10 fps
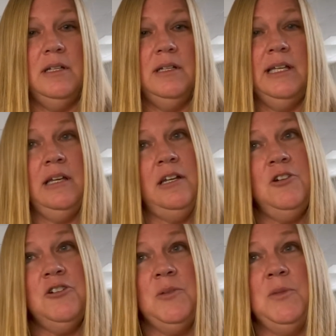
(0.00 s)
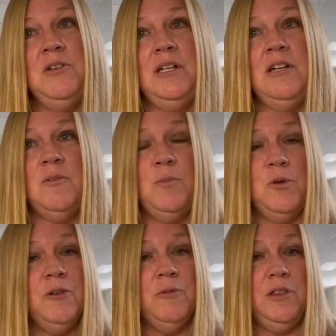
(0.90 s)
Getting your community on
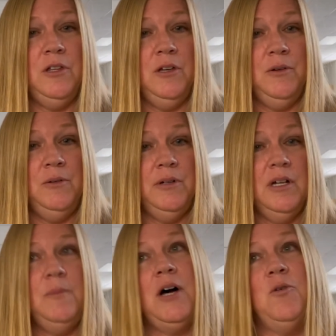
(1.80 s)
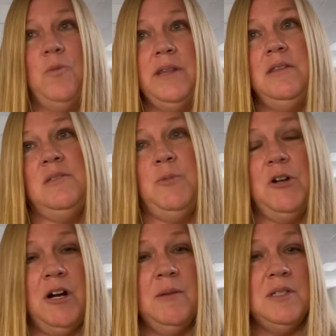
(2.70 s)
board with you about what this
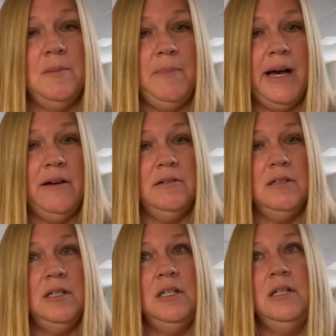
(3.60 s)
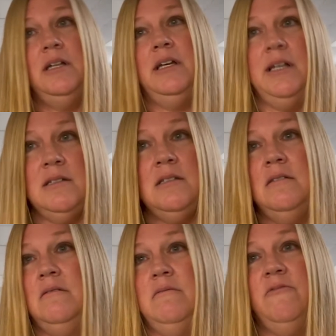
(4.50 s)
program's about is
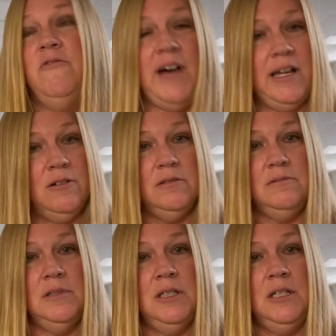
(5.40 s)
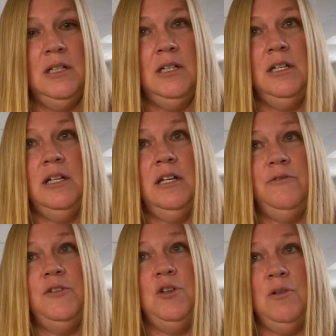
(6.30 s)
vital.
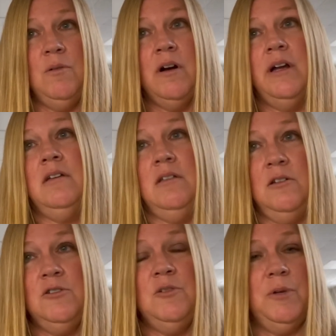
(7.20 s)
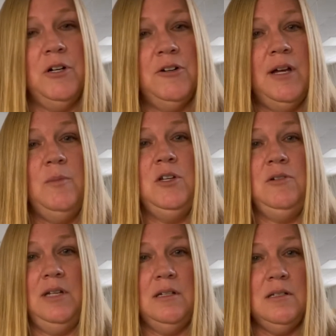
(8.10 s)
If you are a clinical program and you
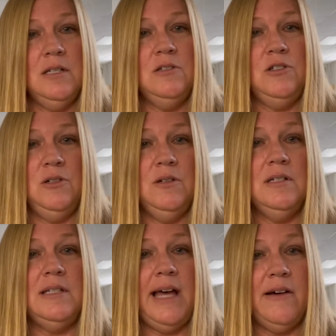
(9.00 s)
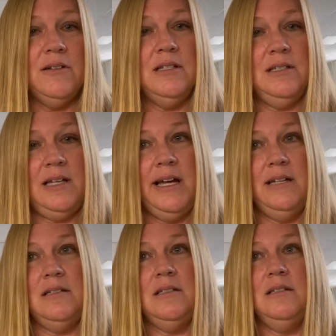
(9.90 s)
need to send students out to
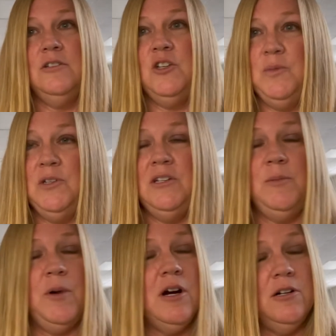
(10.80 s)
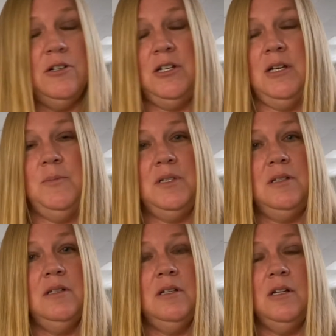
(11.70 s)
sites, community partnerships
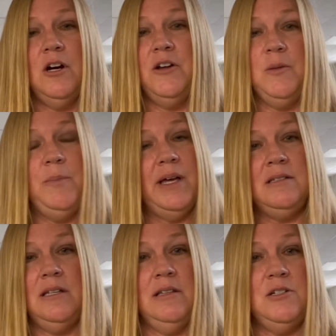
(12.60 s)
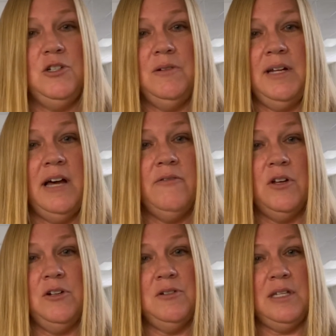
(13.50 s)
are the best thing that you can have
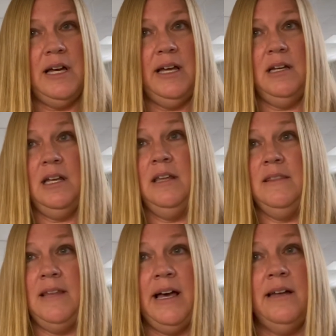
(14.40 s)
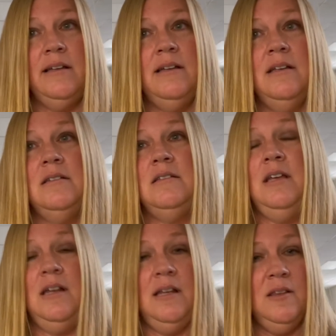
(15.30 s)
on your side. And that is
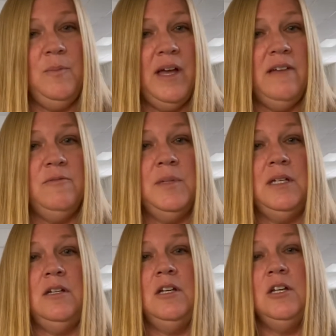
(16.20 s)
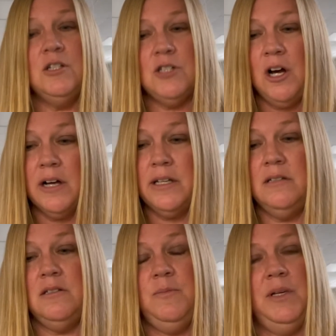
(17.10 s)
hitting the pavement,
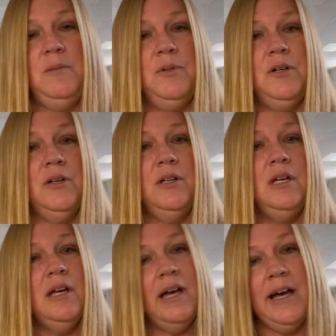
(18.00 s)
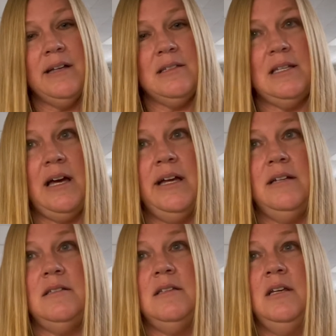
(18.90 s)
talking to people at
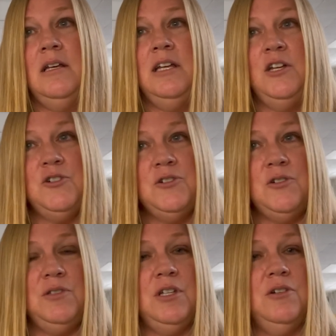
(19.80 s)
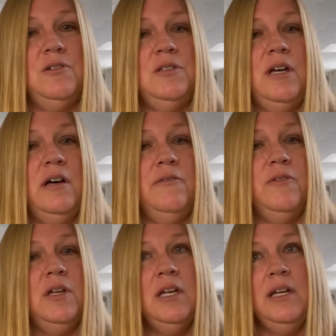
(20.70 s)
sites, introducing yourself,
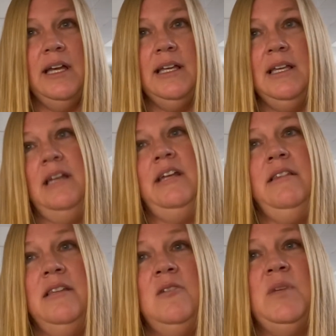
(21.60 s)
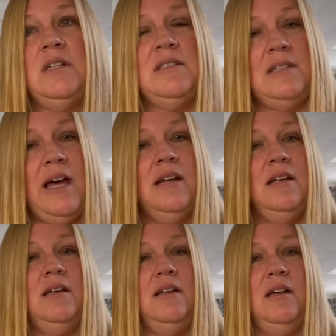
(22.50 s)
and getting them
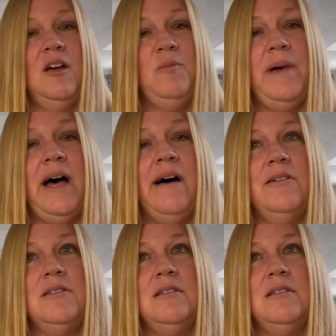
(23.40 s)
excited about